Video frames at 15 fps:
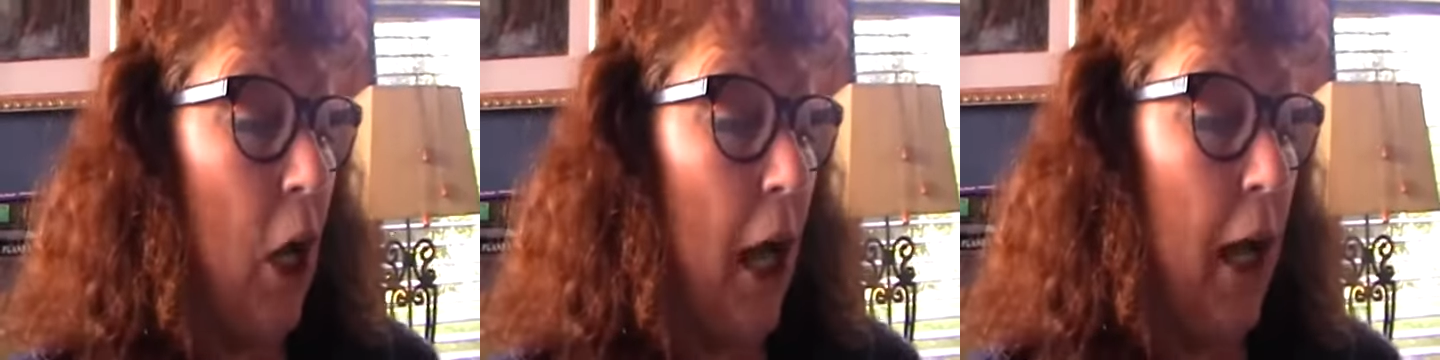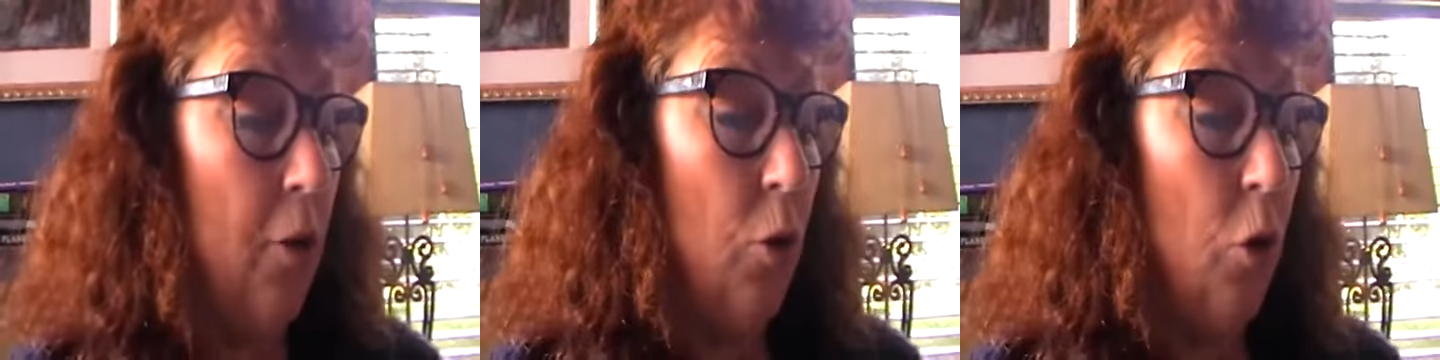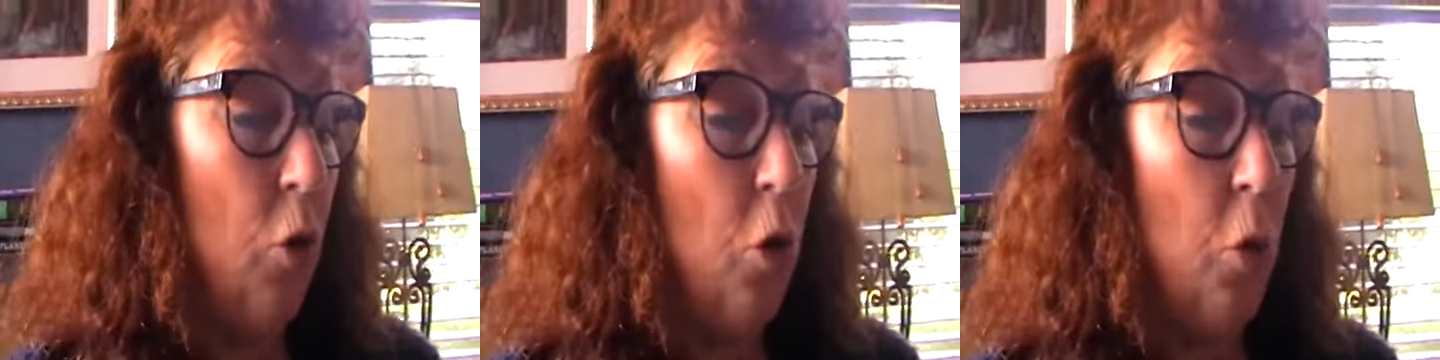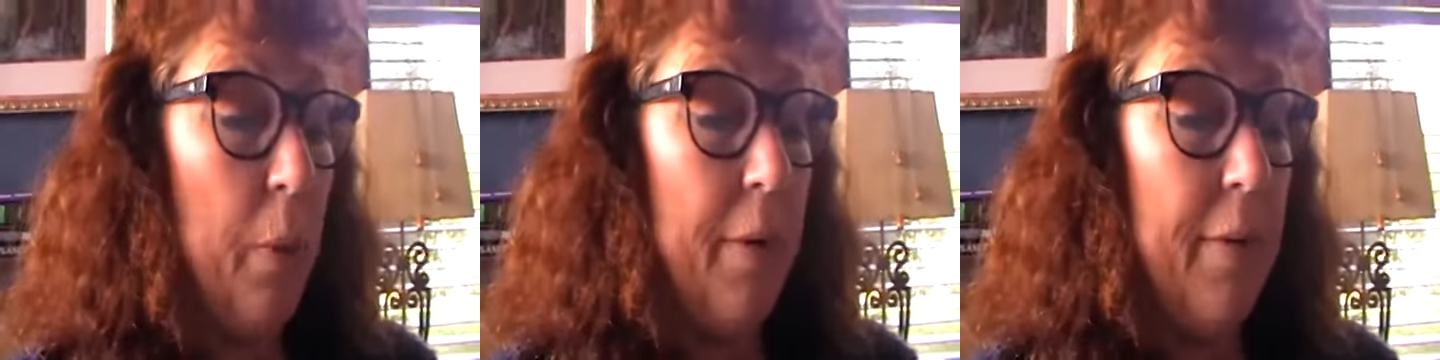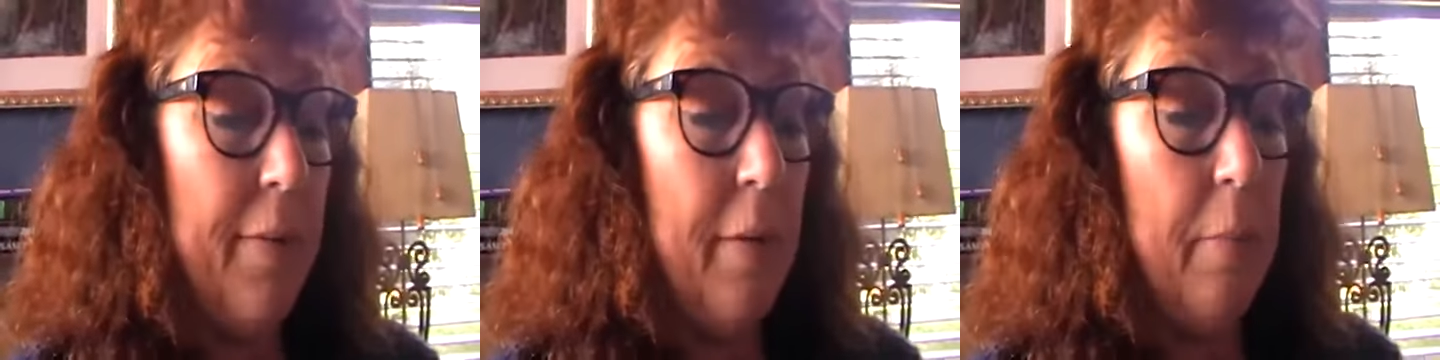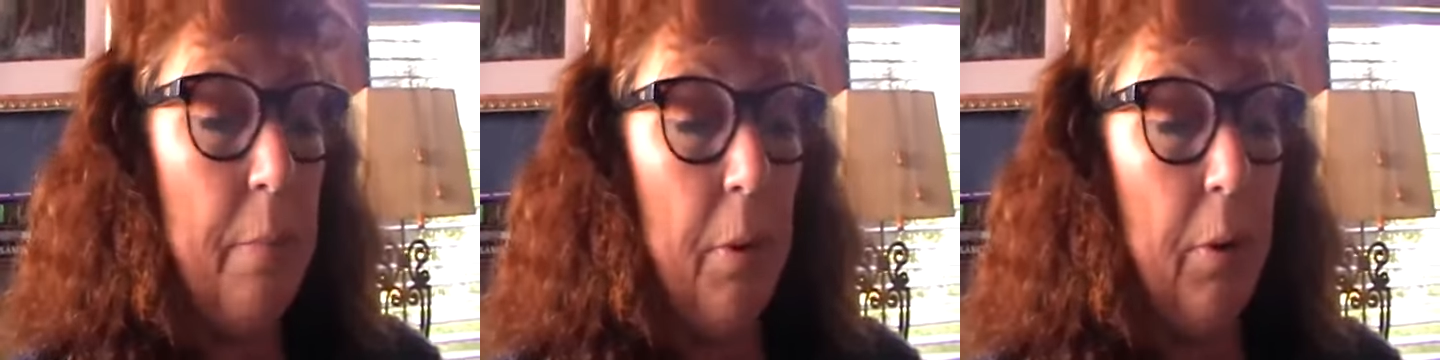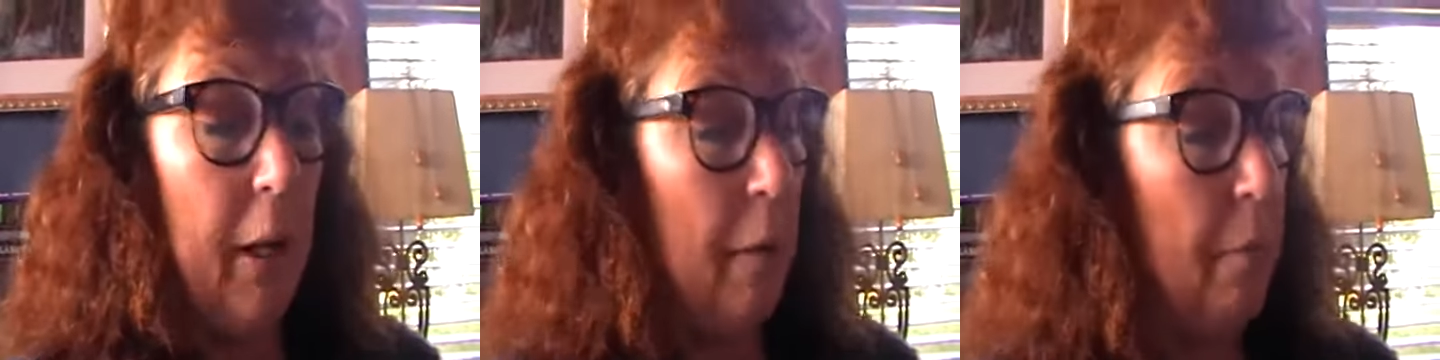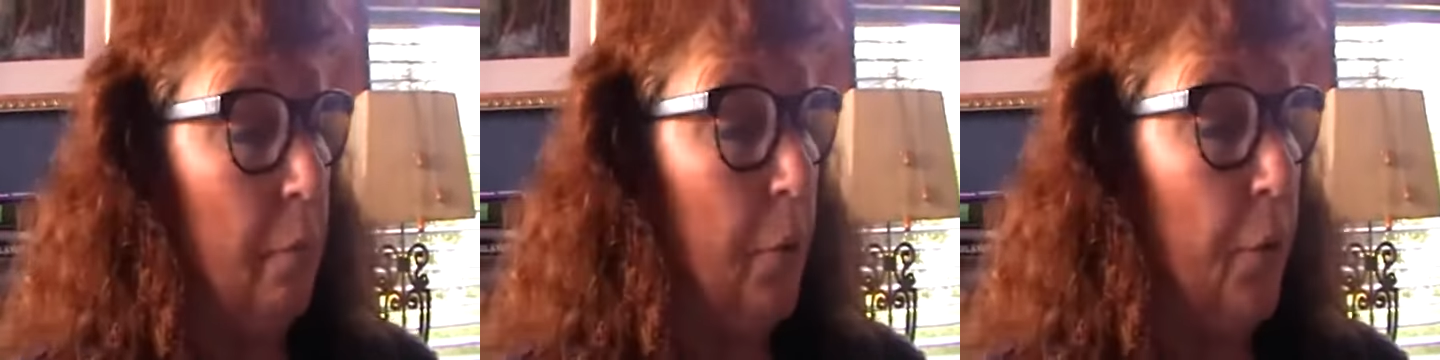and all was simple
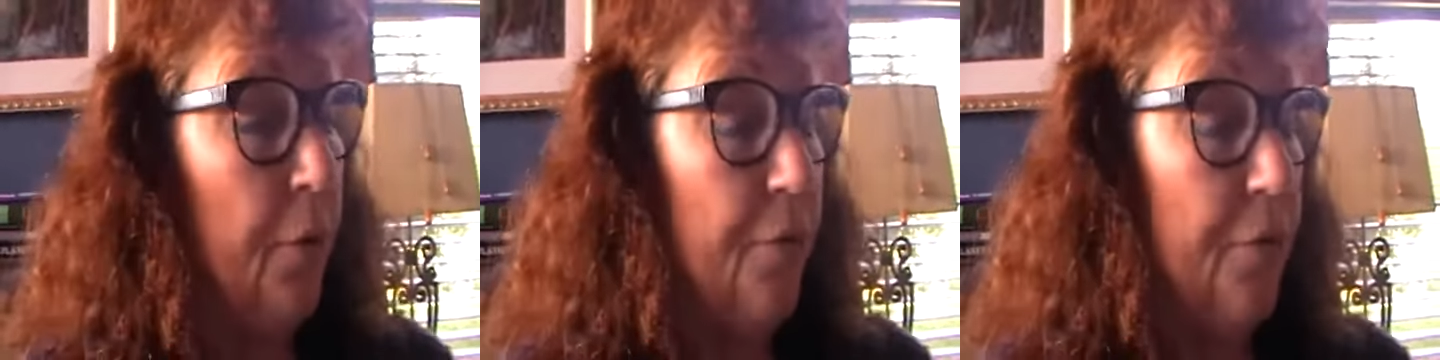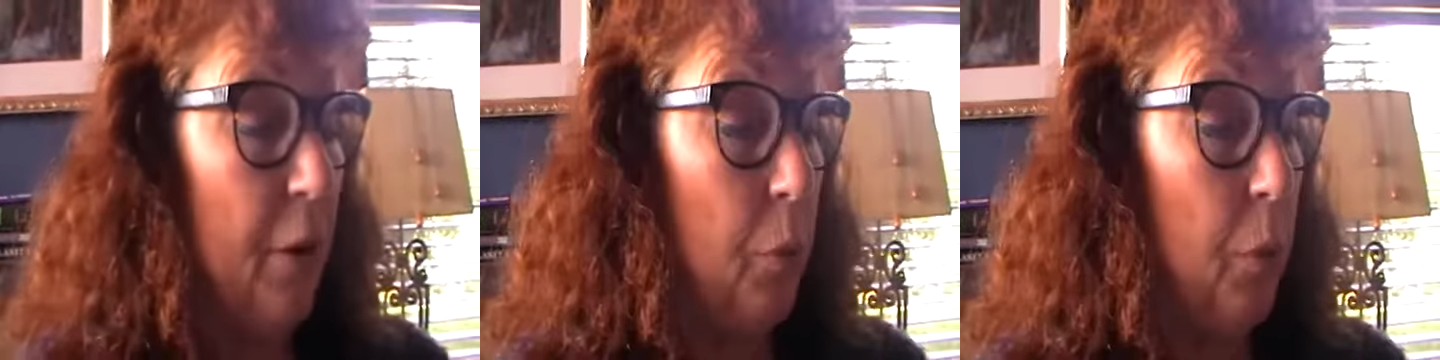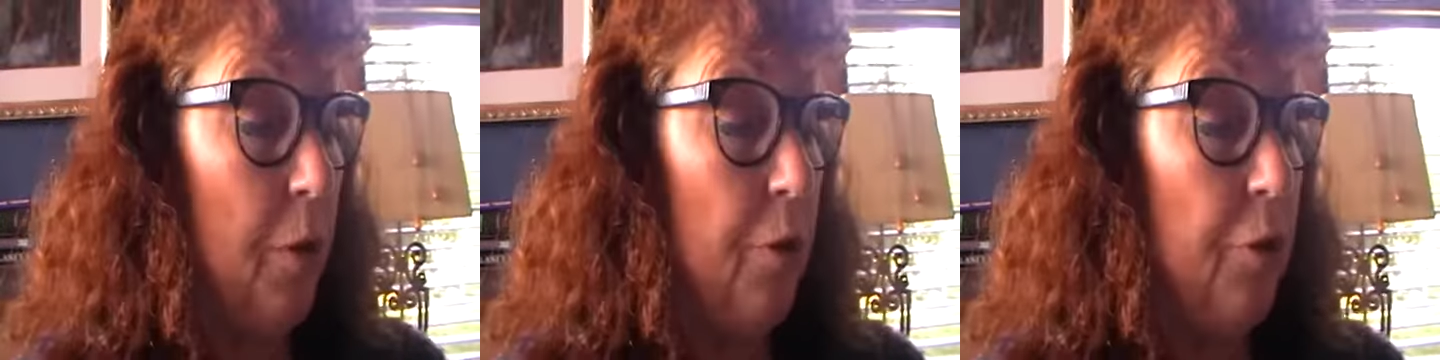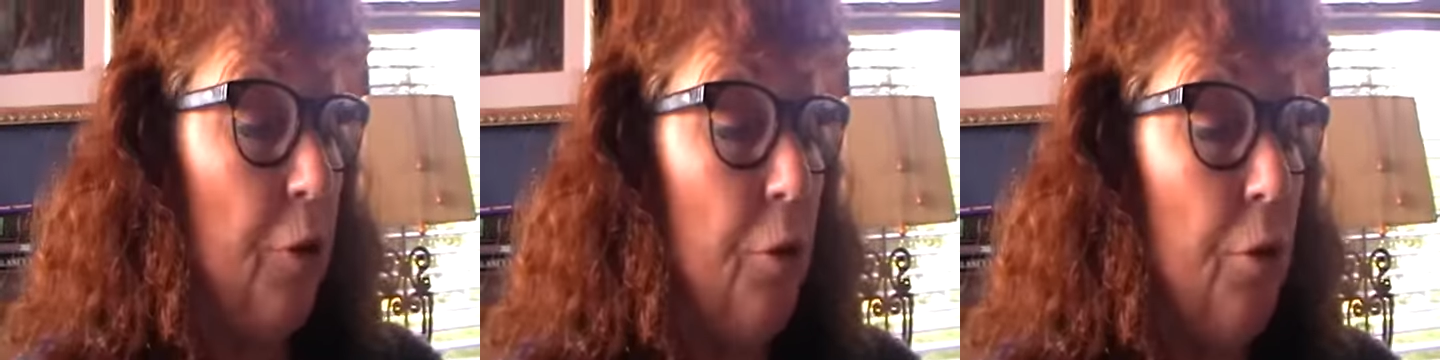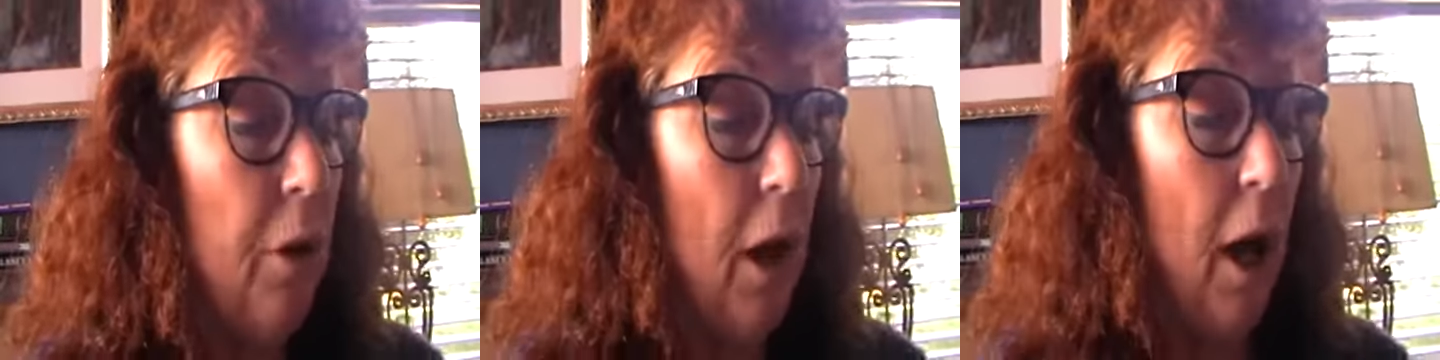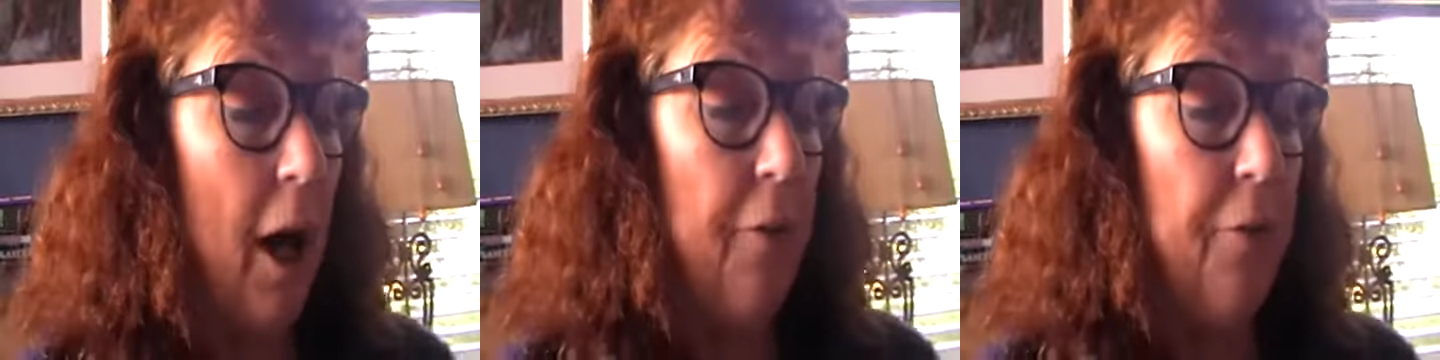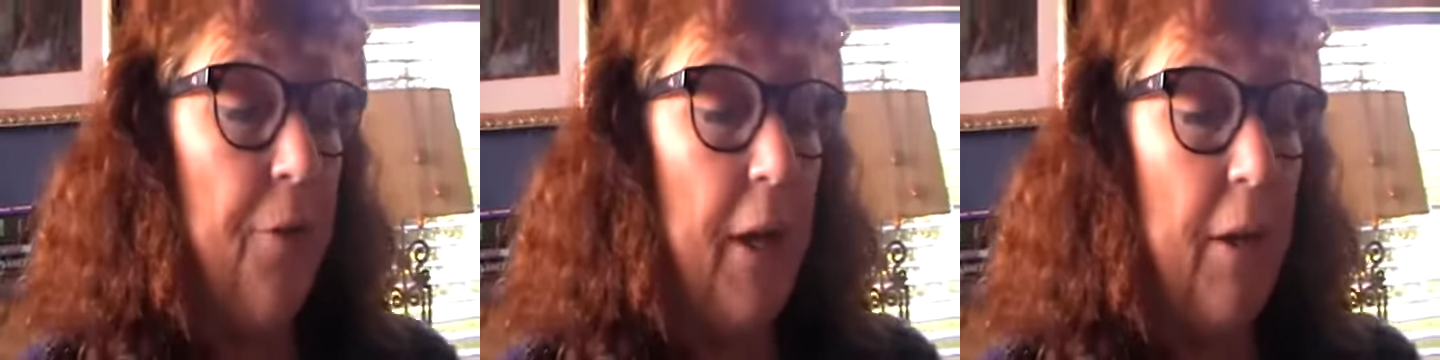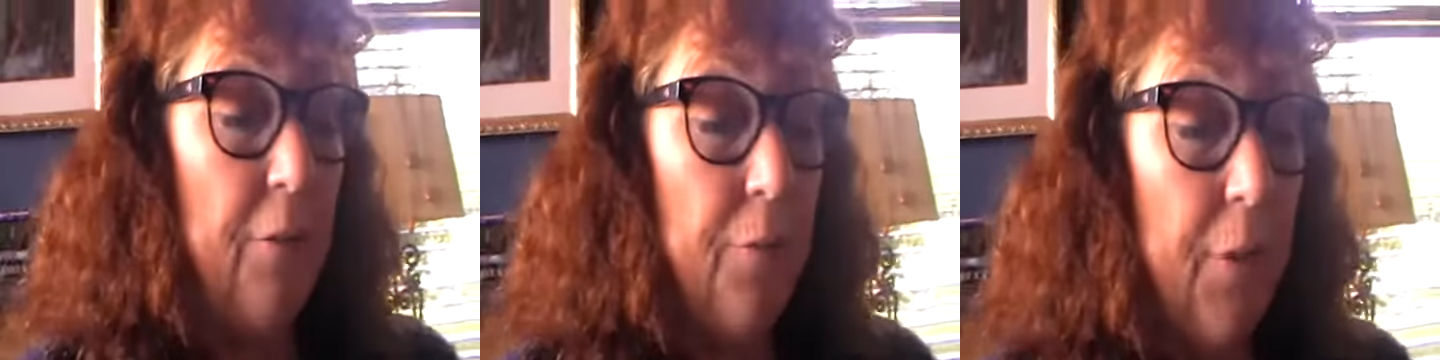and bursting with new life
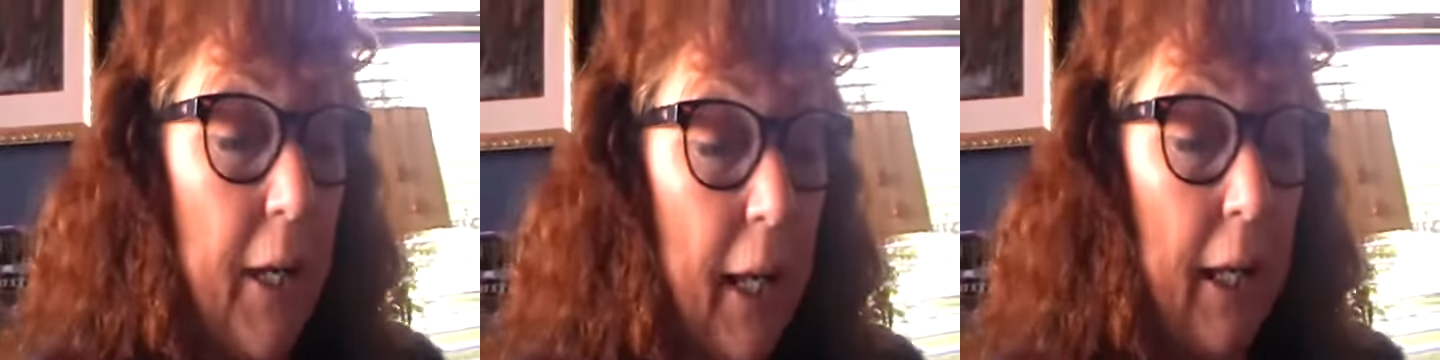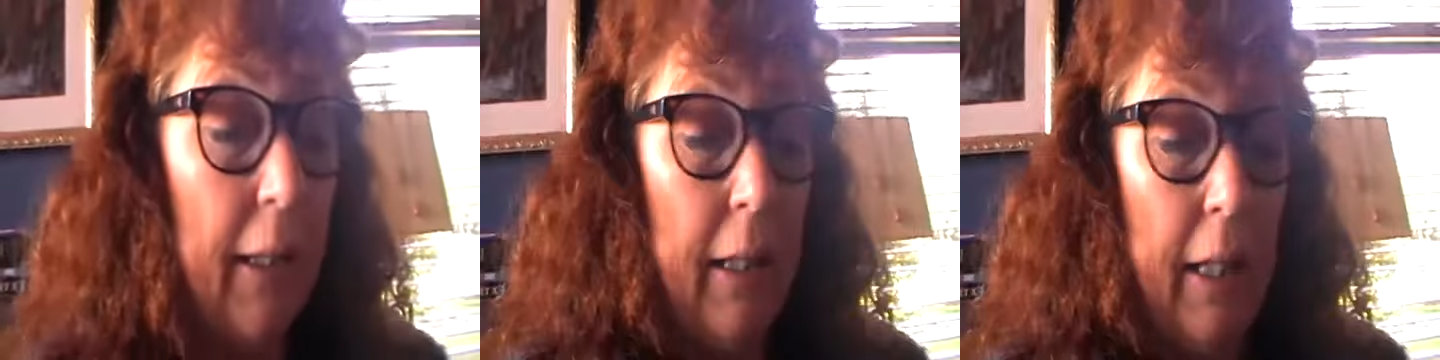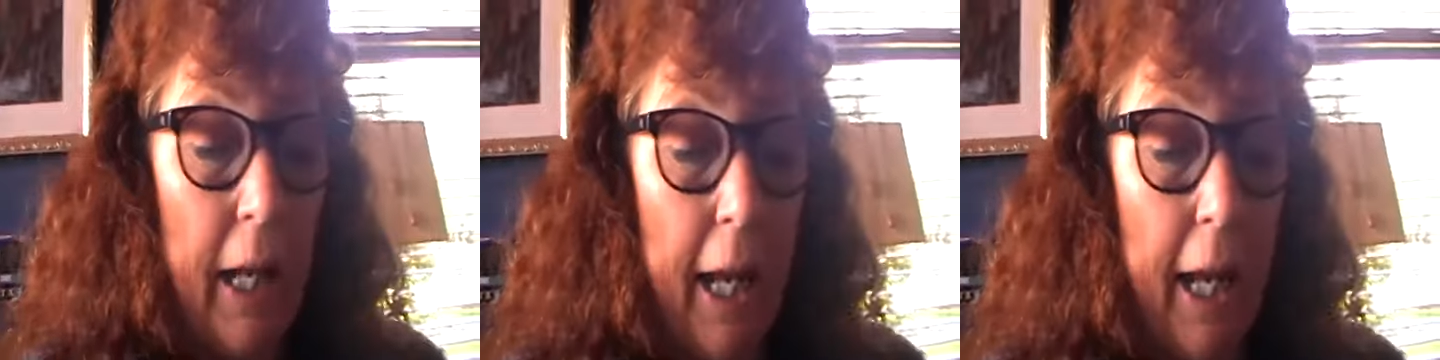and vigour,